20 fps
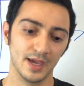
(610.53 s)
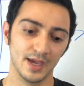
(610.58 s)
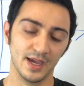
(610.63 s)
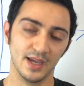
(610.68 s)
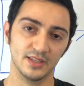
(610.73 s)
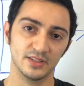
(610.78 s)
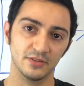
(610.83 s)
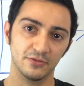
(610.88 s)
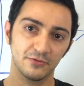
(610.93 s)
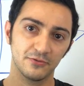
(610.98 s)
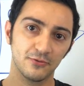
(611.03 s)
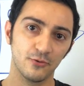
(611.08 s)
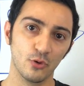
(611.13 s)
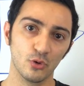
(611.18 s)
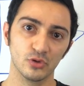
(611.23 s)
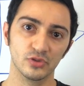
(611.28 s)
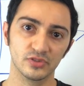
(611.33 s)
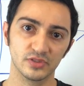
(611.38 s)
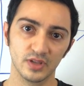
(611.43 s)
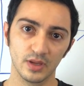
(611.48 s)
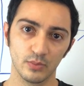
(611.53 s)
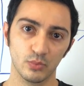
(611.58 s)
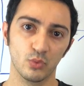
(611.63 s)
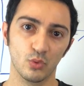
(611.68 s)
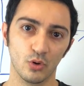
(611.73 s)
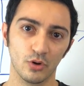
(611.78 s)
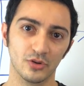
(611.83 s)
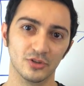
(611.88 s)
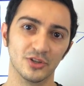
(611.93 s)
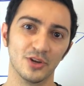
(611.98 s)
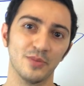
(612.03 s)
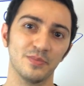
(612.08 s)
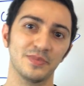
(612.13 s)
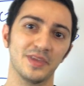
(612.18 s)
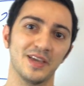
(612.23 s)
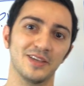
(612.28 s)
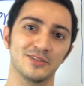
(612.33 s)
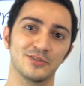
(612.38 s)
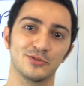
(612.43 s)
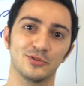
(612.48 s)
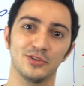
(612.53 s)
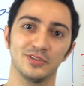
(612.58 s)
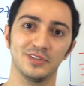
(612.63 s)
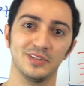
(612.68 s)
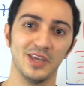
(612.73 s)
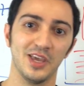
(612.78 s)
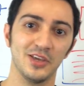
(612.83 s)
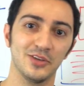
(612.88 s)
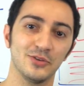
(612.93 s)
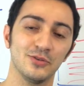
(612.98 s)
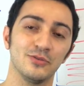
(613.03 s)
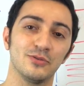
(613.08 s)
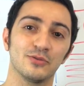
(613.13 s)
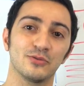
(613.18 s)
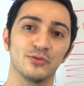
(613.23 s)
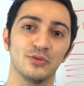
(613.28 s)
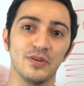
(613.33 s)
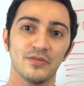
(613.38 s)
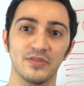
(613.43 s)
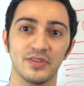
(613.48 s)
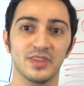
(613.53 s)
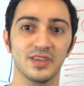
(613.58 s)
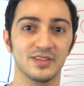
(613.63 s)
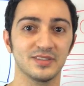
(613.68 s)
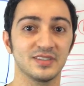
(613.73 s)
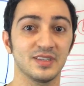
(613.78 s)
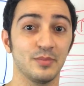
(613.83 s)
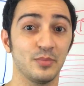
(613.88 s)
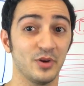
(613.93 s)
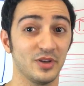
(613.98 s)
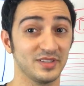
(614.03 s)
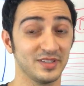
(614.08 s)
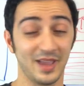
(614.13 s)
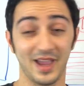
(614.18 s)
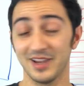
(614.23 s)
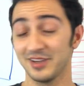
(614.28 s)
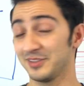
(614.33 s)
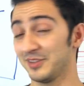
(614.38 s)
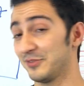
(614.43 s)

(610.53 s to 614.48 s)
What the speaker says: It's a 4-step workshop that is gonna take you through everything step by step.